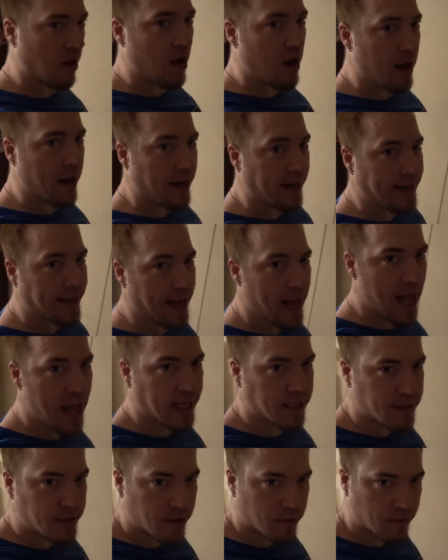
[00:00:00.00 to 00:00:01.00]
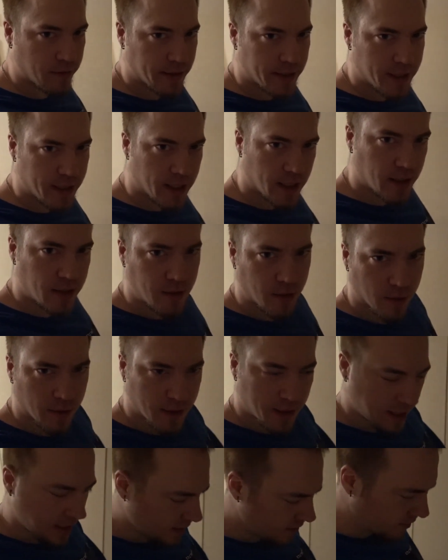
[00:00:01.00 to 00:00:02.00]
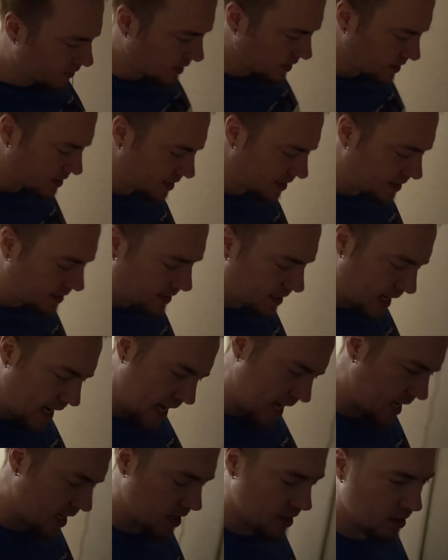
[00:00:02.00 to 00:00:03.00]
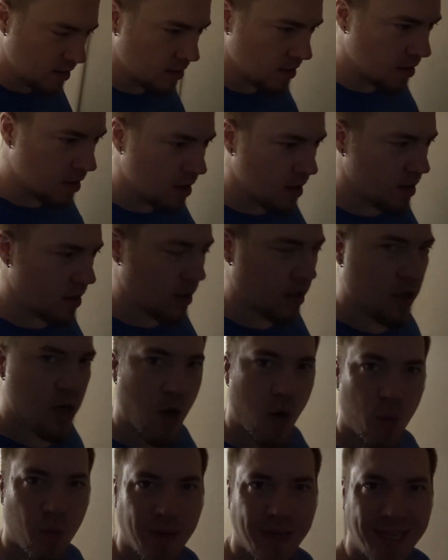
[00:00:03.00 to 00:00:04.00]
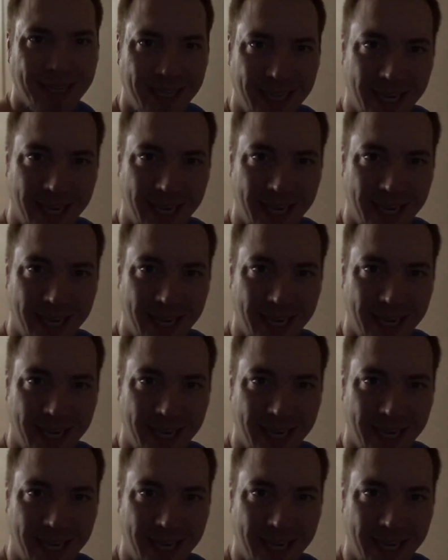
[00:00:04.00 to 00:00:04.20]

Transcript: Alright guys, so the kids are leaving today. They're going to